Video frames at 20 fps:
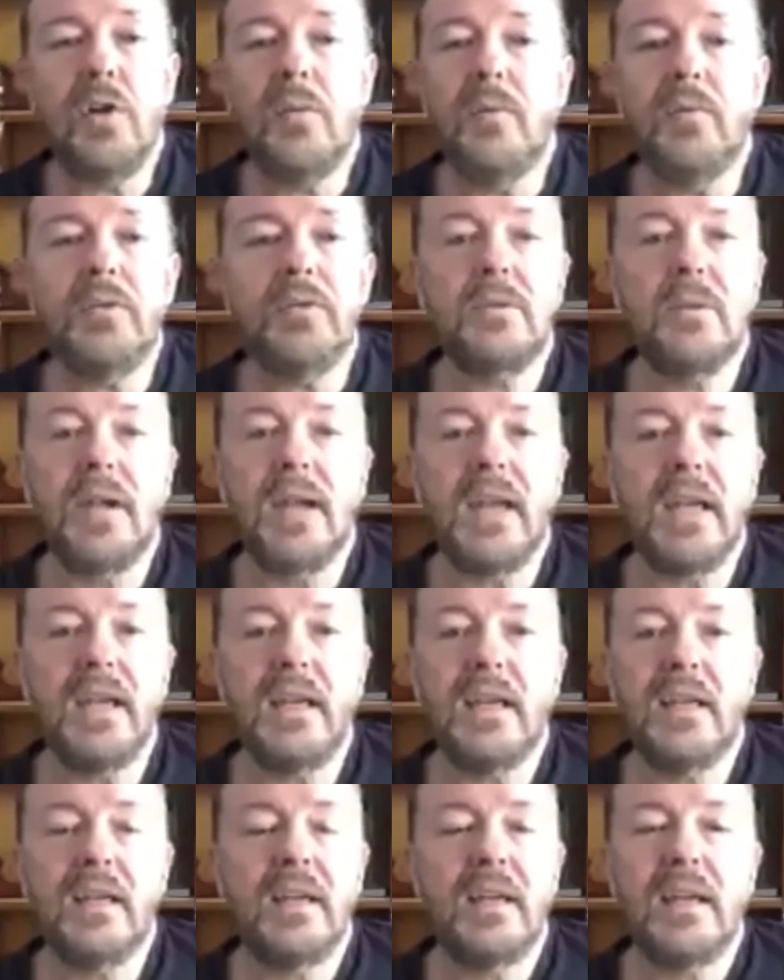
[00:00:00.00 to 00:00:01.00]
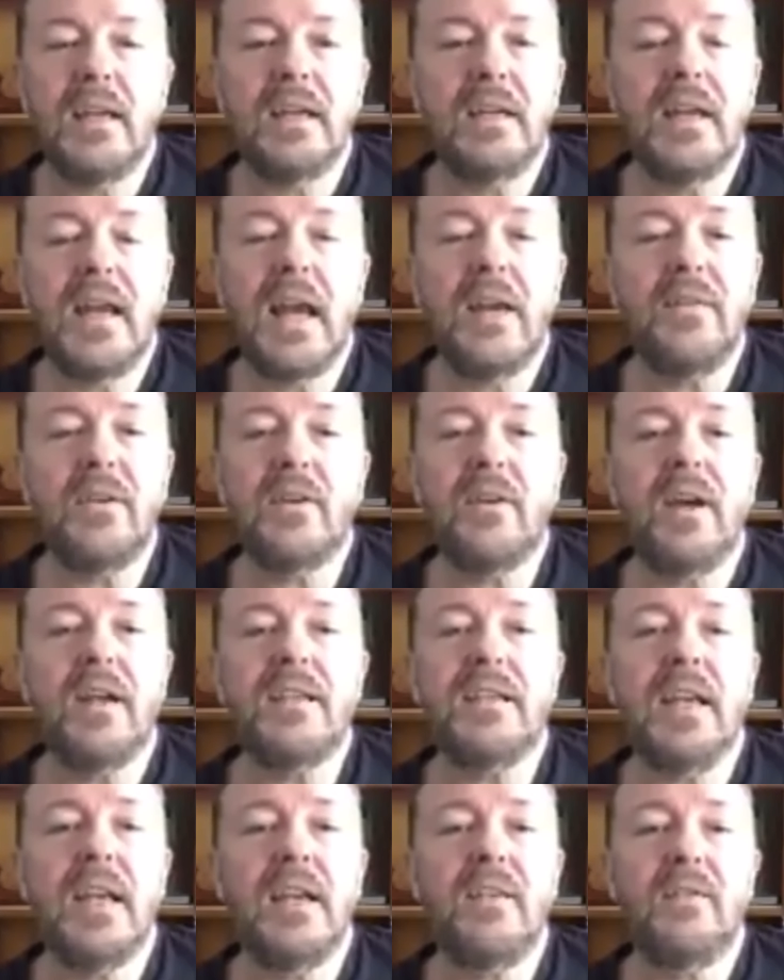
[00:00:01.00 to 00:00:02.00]
oh, I just did a normal
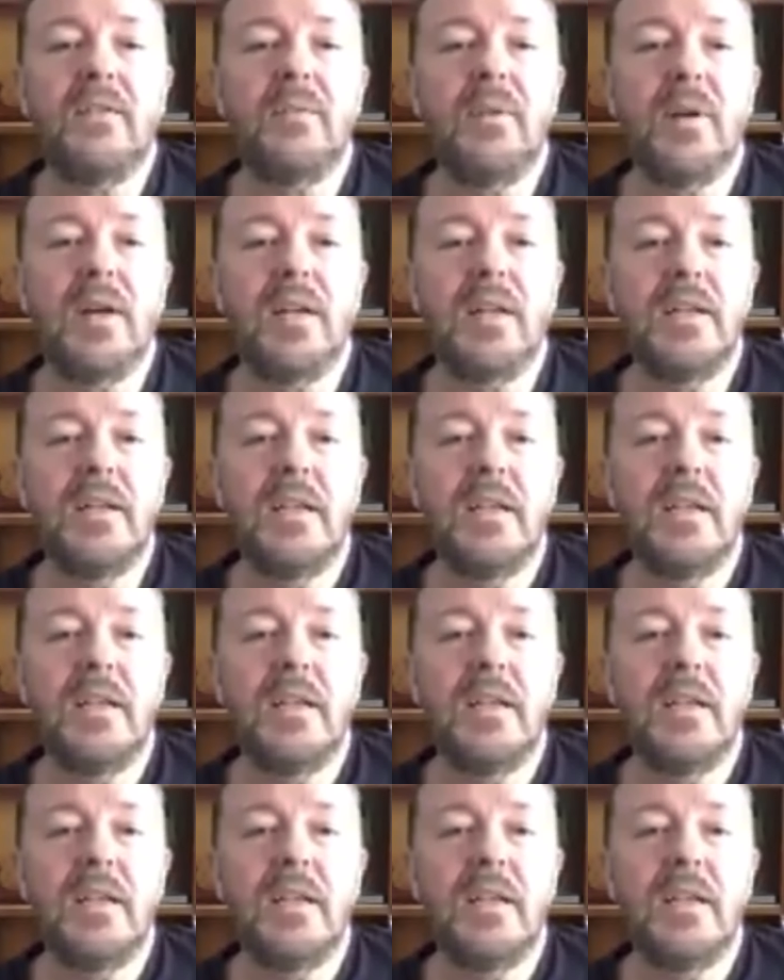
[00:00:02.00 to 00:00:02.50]
tweet.